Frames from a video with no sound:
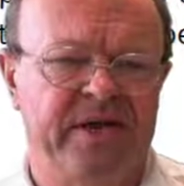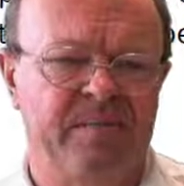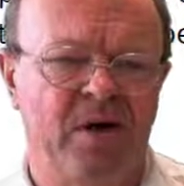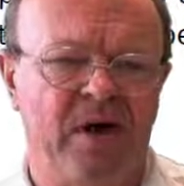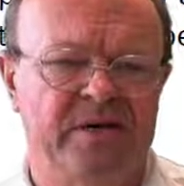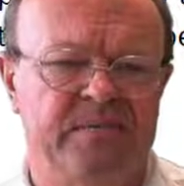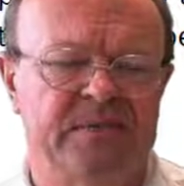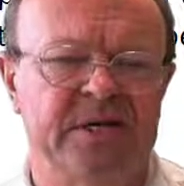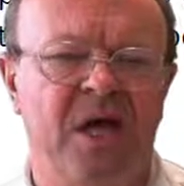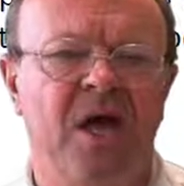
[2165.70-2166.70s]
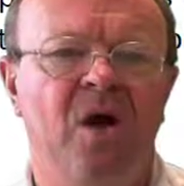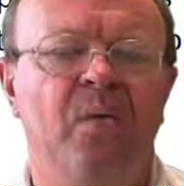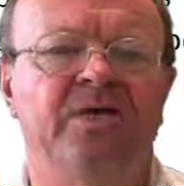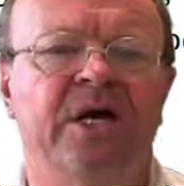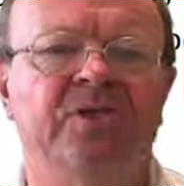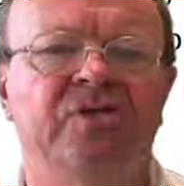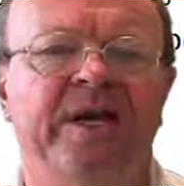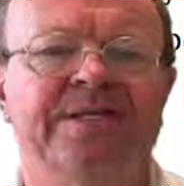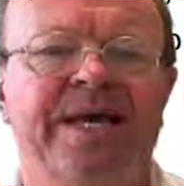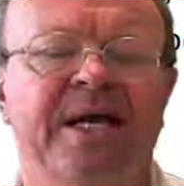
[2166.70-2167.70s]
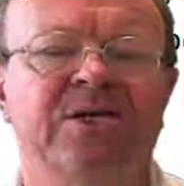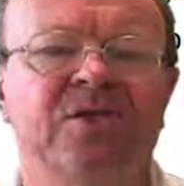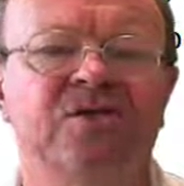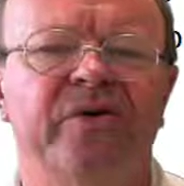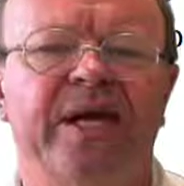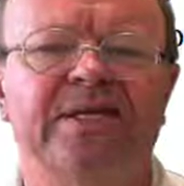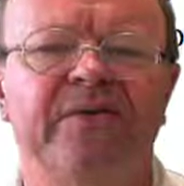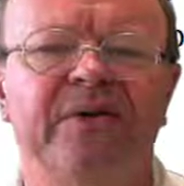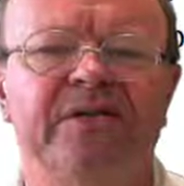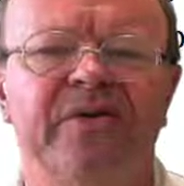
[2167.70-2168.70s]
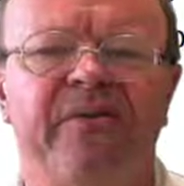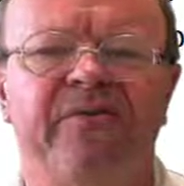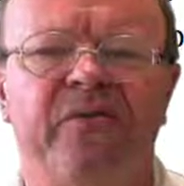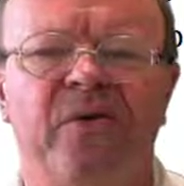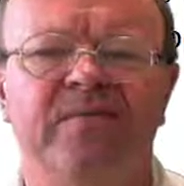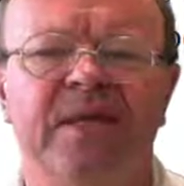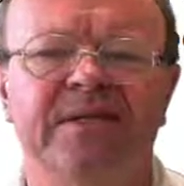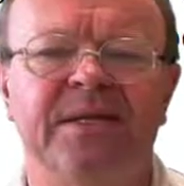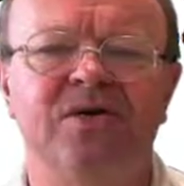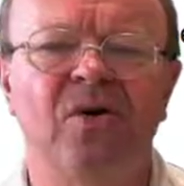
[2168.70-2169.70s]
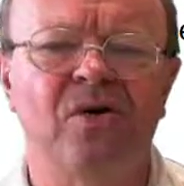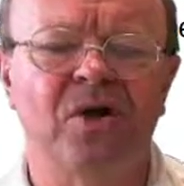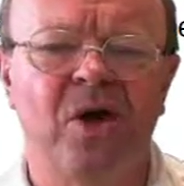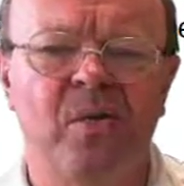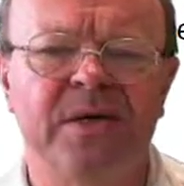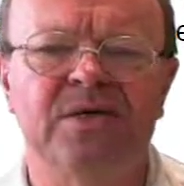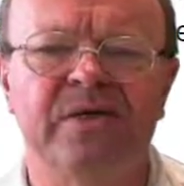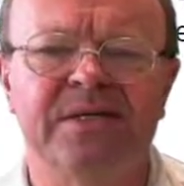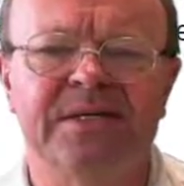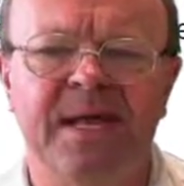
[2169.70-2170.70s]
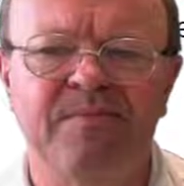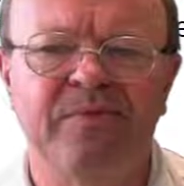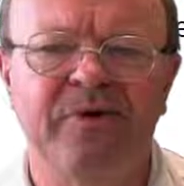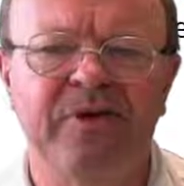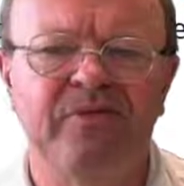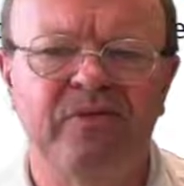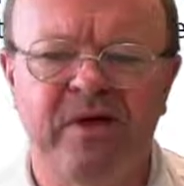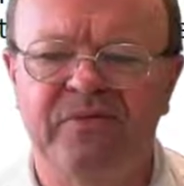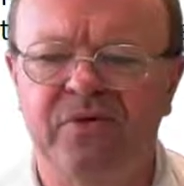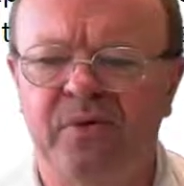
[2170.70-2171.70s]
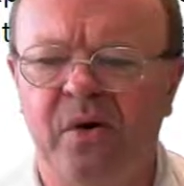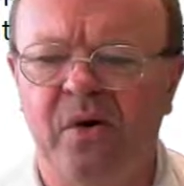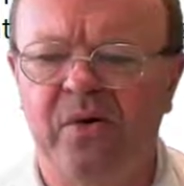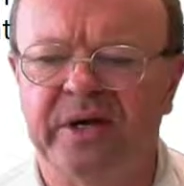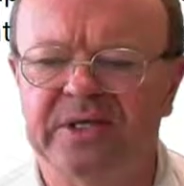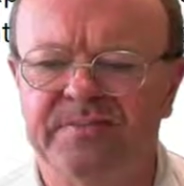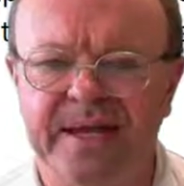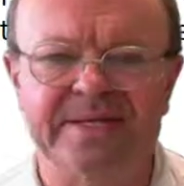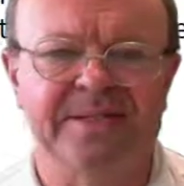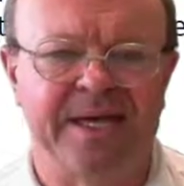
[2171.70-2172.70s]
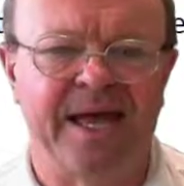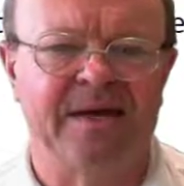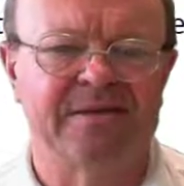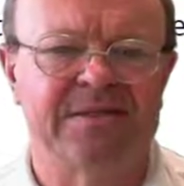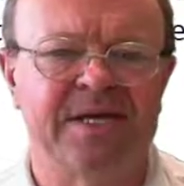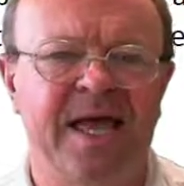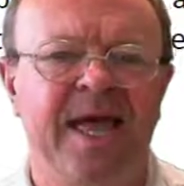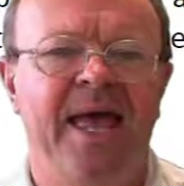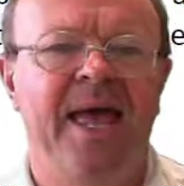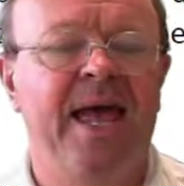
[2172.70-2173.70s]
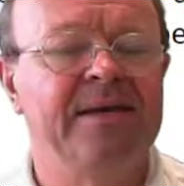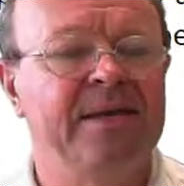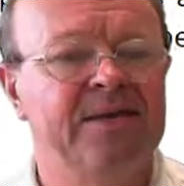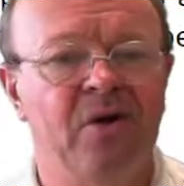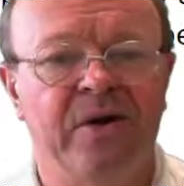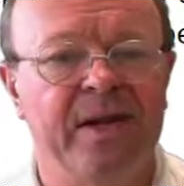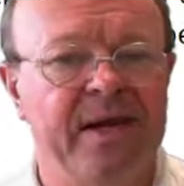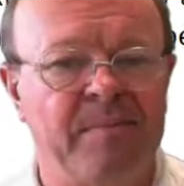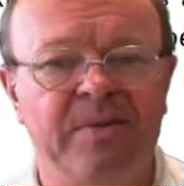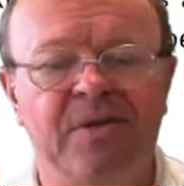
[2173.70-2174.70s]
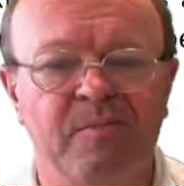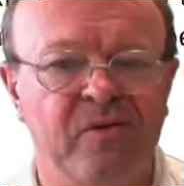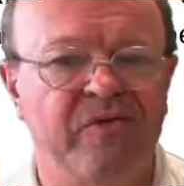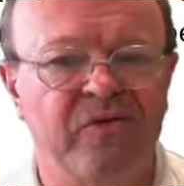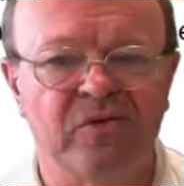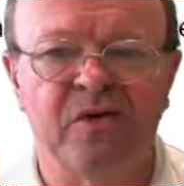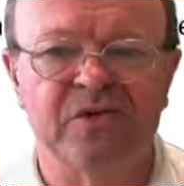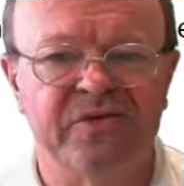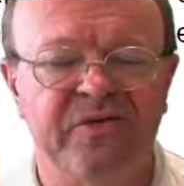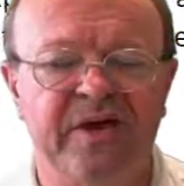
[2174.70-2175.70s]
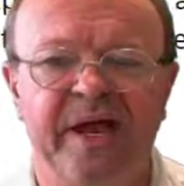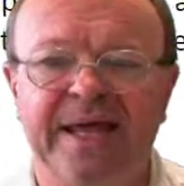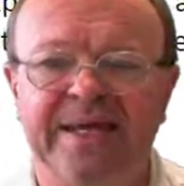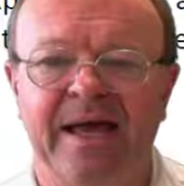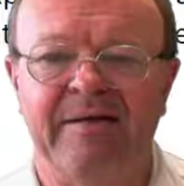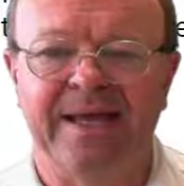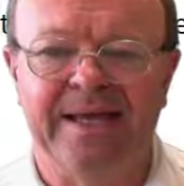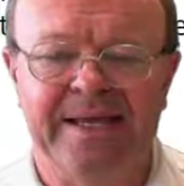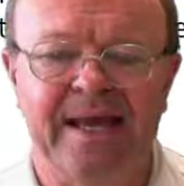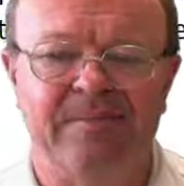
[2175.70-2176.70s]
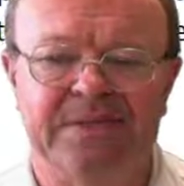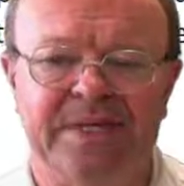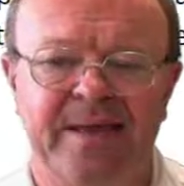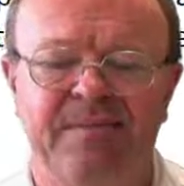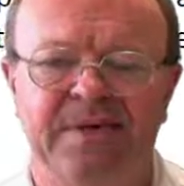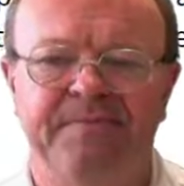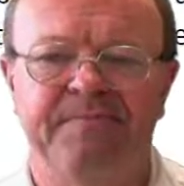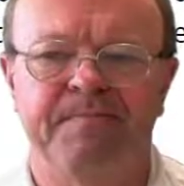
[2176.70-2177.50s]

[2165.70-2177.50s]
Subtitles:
income items, which are transactions or activities of a firm that did not go into the temporary revenue or expense accounts and did not end up in the profit or loss figure in our income statement.